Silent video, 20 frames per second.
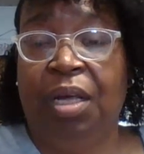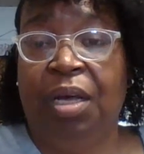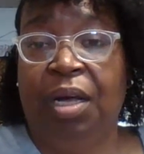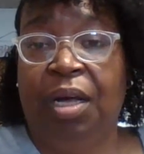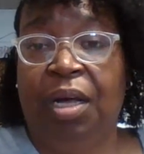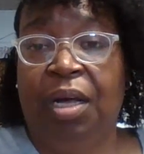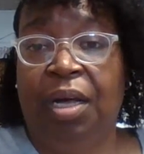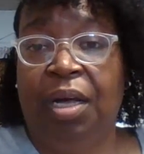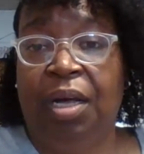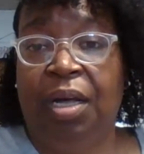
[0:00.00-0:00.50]

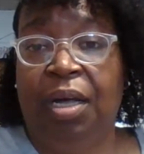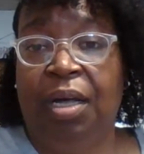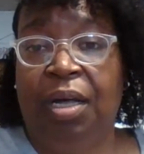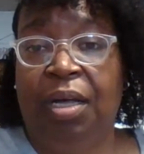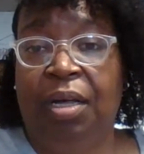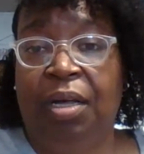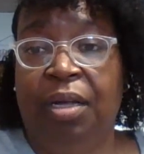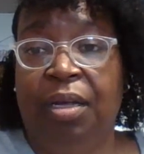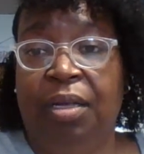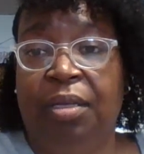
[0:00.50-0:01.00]

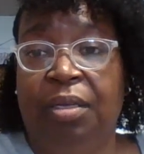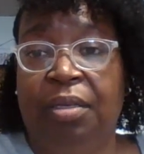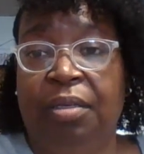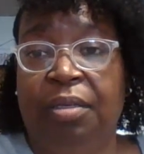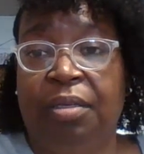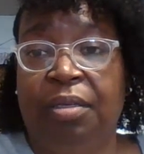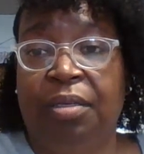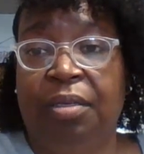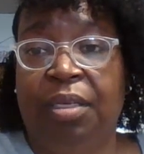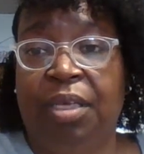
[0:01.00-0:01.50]
uh,
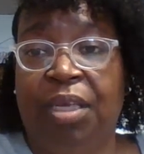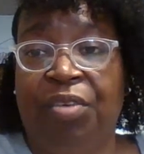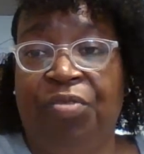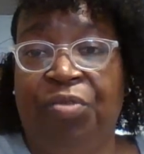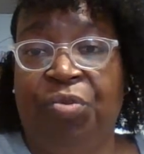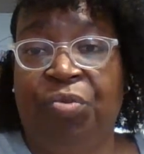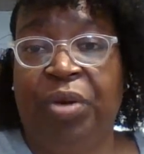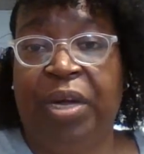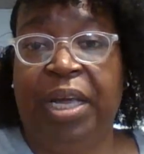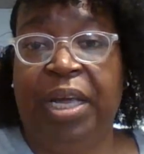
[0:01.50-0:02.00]

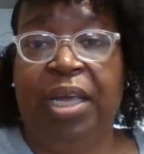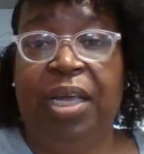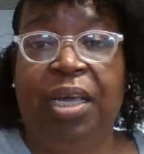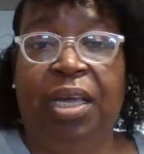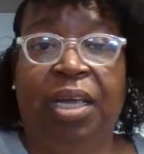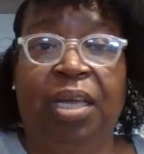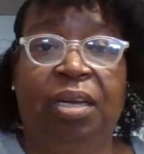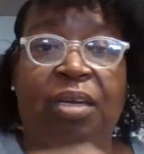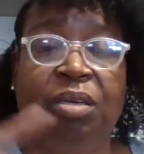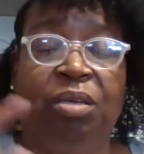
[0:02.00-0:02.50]
giveaway,
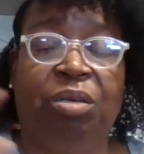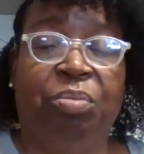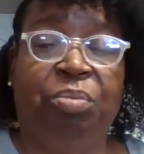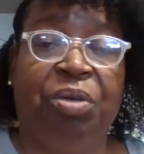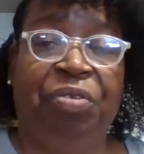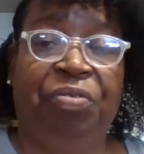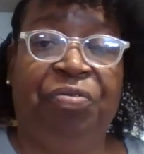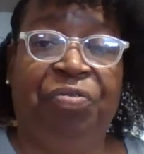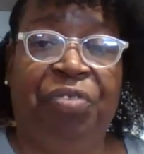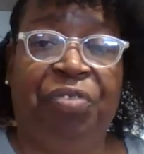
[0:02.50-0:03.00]
and it'll
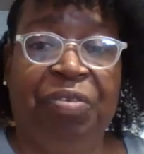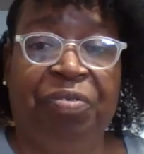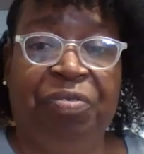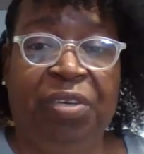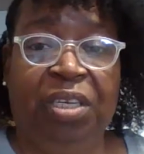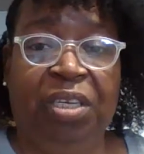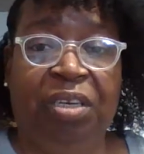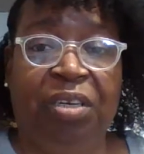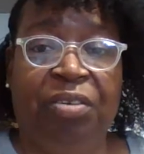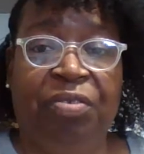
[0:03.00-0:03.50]
be
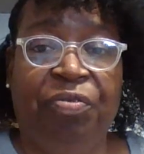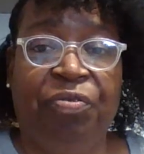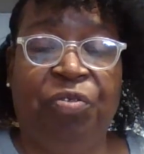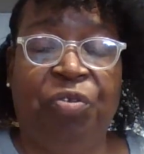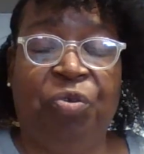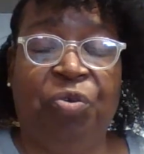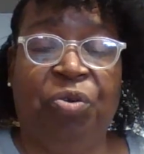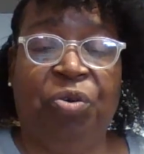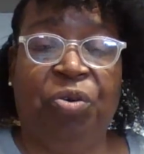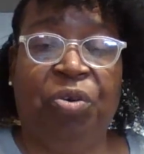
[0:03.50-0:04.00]
50
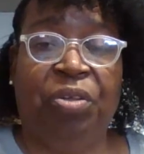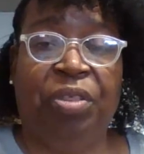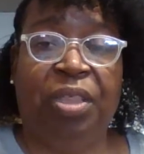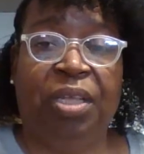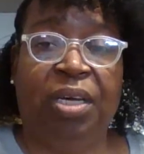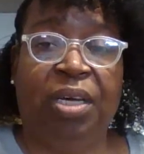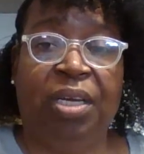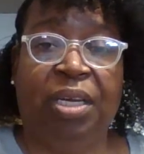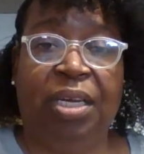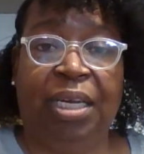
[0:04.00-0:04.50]
for
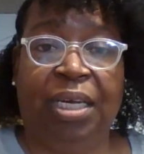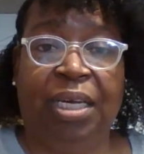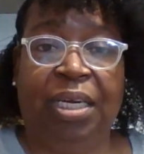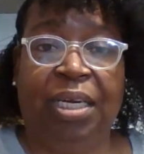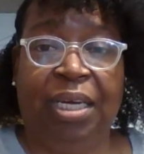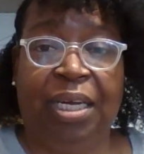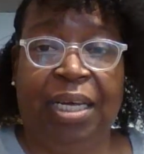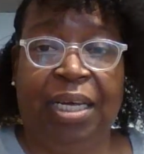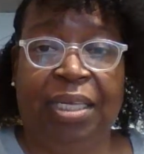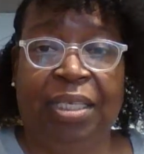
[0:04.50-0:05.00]
the
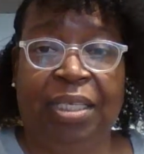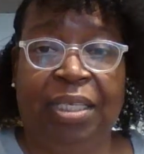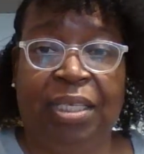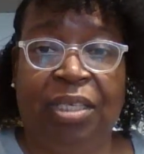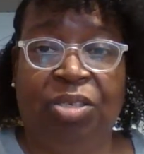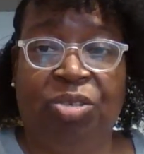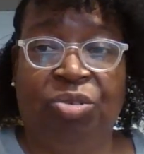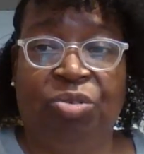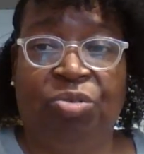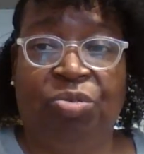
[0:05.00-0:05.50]
99
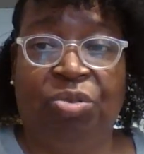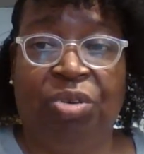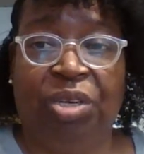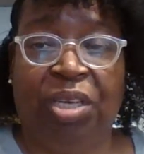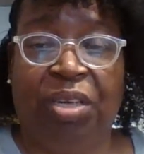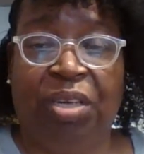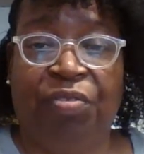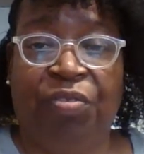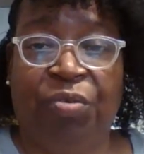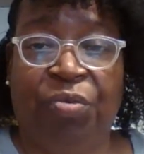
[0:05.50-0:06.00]
cent store
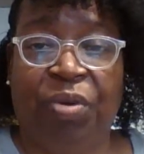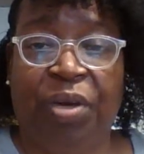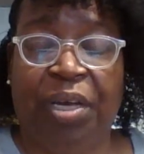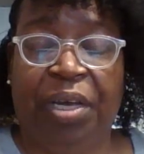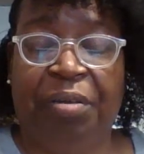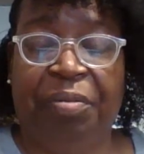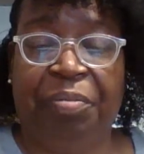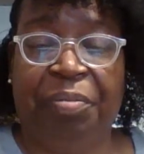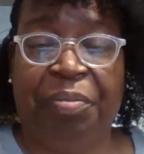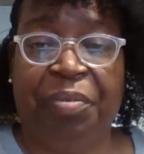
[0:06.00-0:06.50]

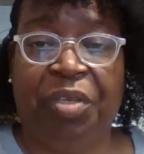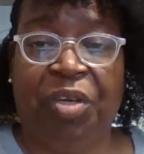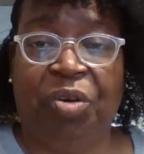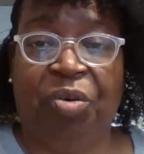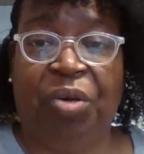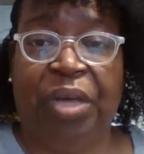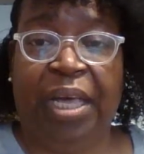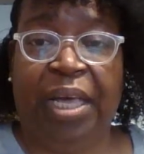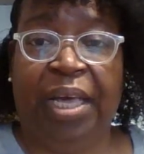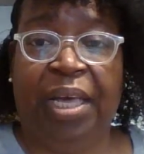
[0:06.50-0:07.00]
giveaway.
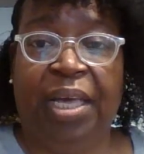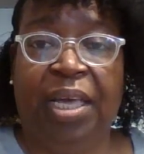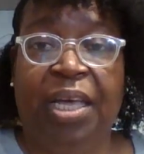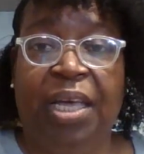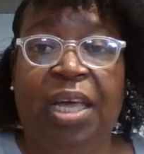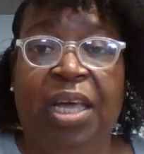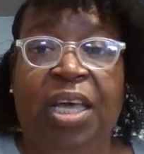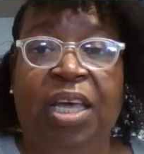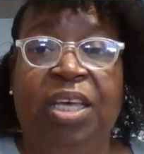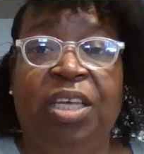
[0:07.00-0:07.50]
Okay,
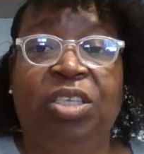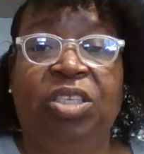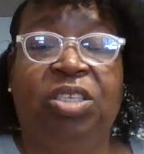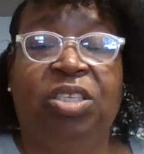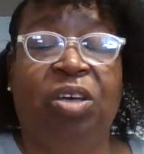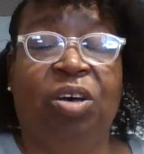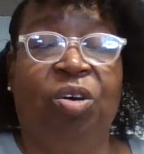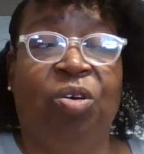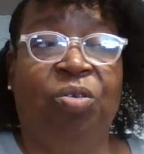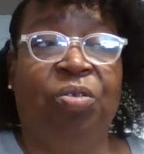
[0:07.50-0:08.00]

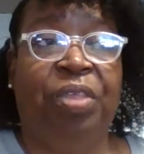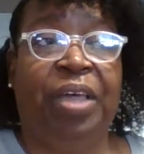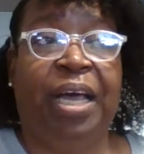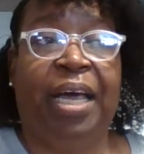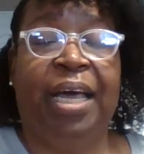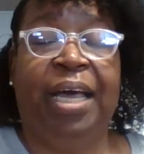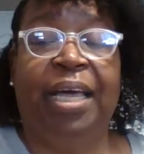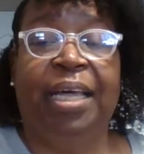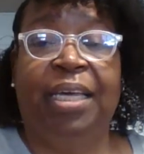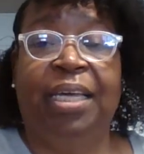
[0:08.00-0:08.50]
so
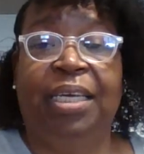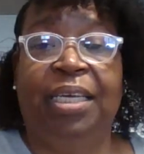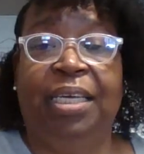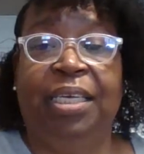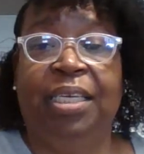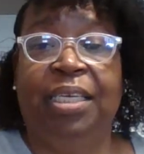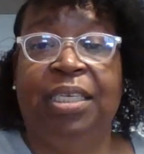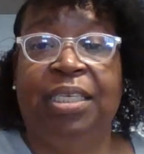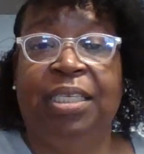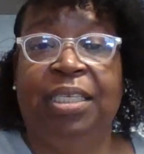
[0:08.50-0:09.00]
that
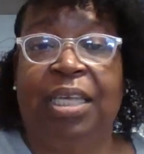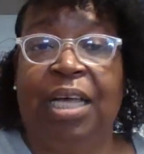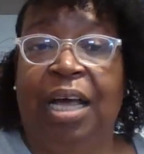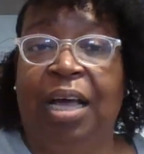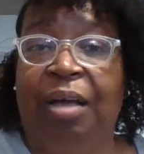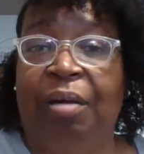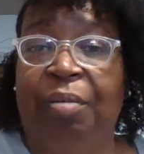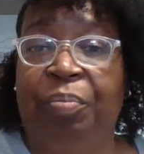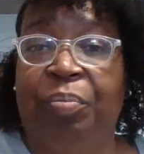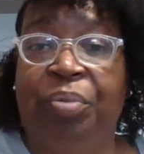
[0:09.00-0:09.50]
is
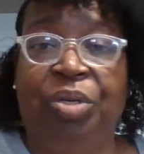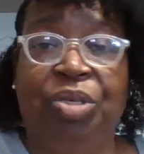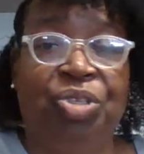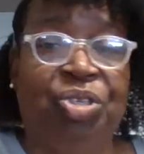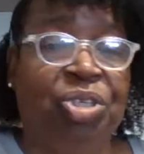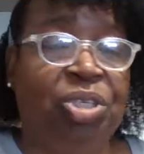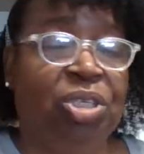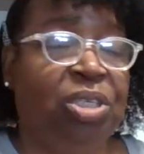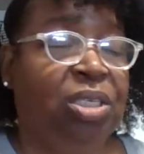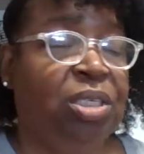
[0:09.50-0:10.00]
I'm
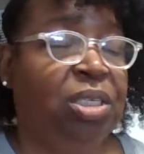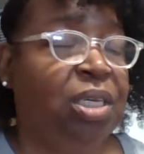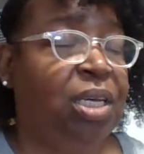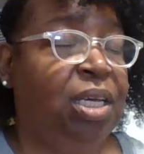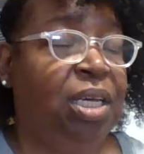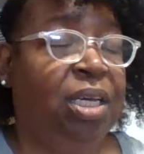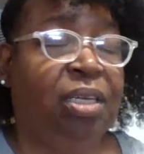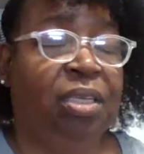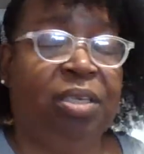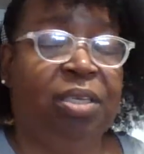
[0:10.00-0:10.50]
pushing to
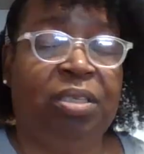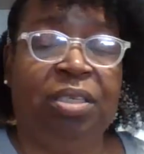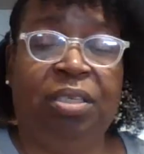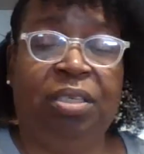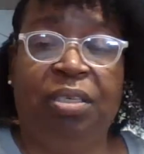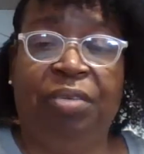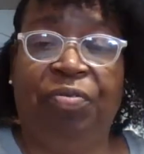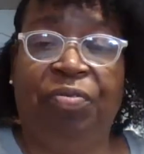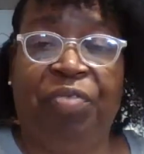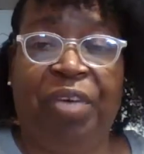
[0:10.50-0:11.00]
get
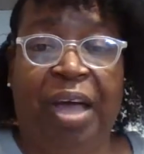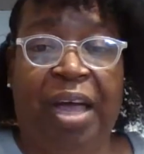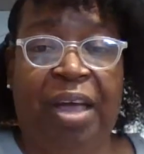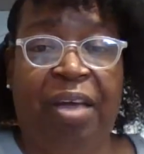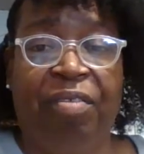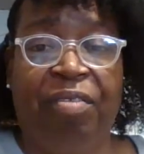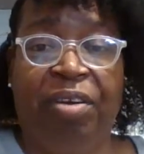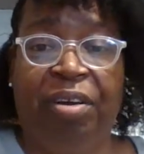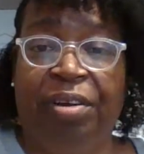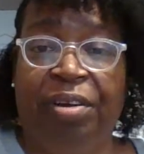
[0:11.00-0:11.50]
to
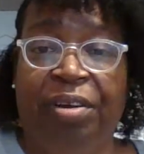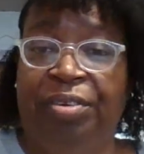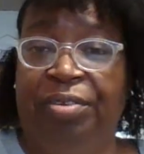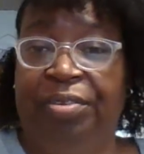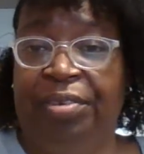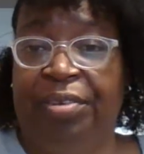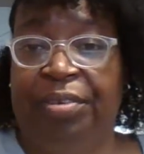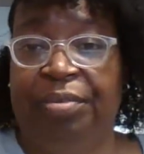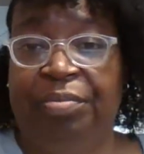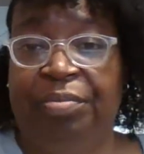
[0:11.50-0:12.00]
500.